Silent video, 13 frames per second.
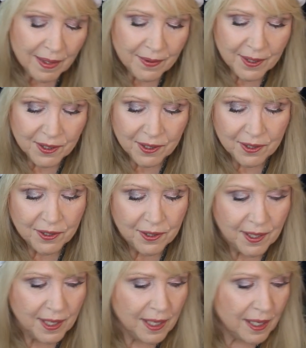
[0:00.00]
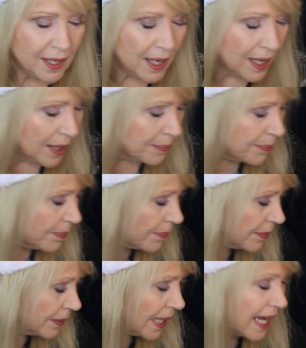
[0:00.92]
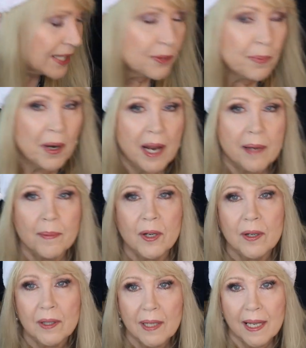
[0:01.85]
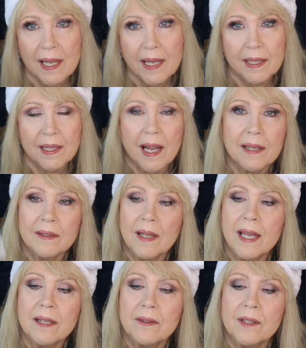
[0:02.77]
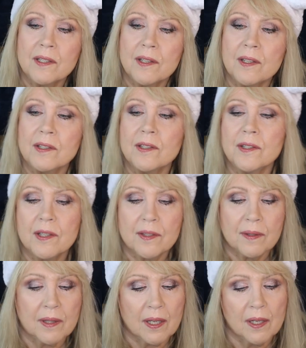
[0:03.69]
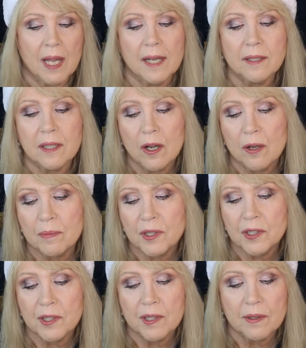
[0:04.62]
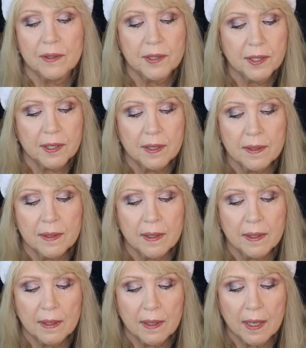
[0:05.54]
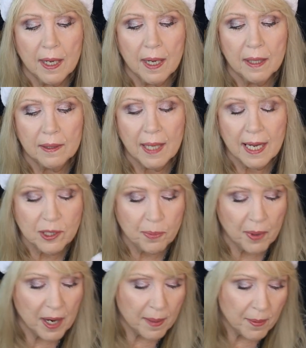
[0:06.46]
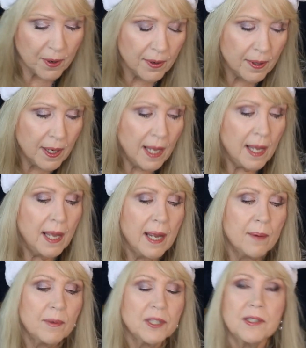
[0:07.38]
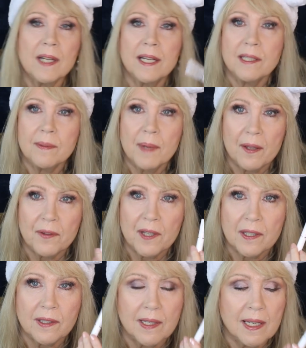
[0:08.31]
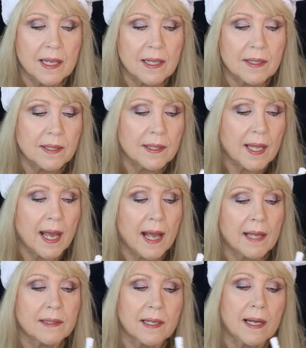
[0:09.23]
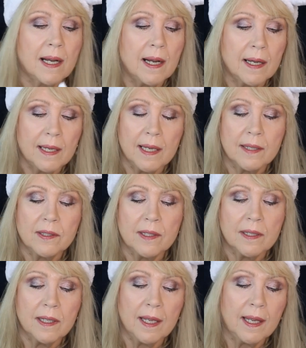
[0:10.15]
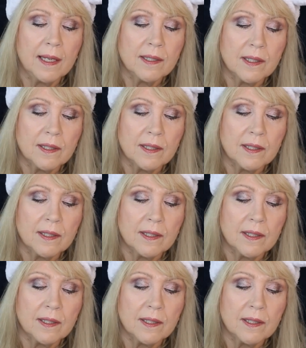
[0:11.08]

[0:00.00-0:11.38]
This is the lash primer, and I like this. This is the Lancome Seals lash primer, and what's nice about this is that it's encased.